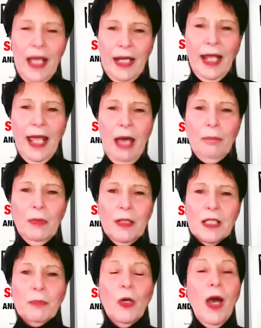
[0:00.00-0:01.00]
that
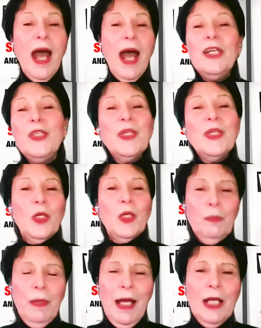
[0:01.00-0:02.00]
happens. Well, how do you get
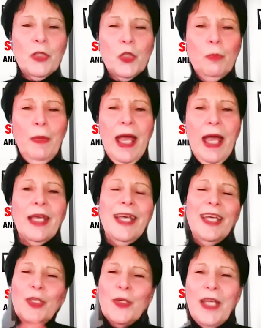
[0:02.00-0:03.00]
good posture back?
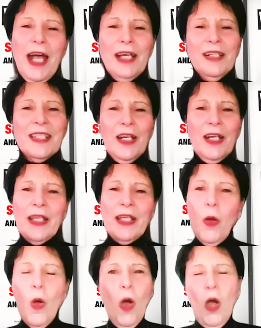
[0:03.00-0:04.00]
You got to start like,
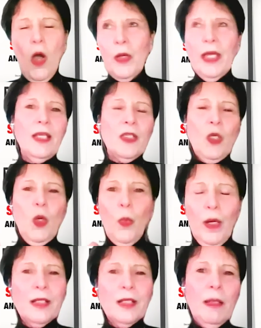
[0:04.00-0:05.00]
okay, so
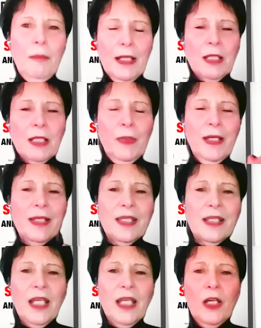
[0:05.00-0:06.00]
where's the best place to
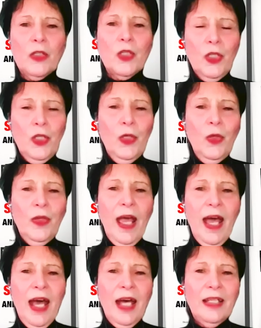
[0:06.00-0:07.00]
start to do
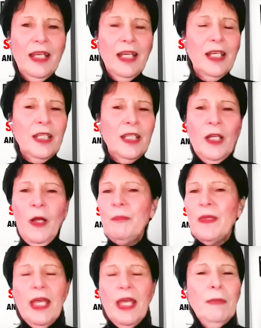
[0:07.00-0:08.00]
that? You know,
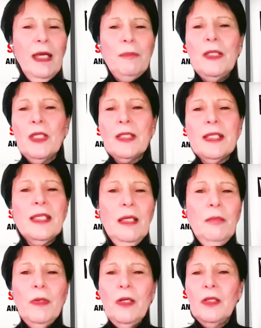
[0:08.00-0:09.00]
it might be just
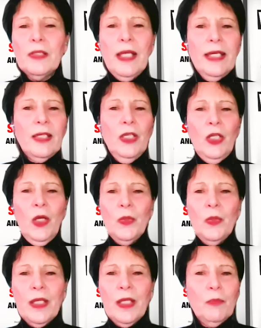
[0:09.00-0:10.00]
simple, like, you
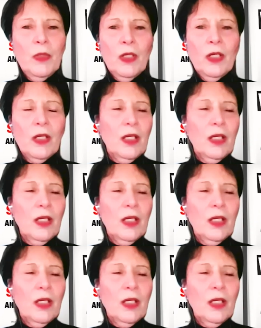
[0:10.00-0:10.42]
know, like when you're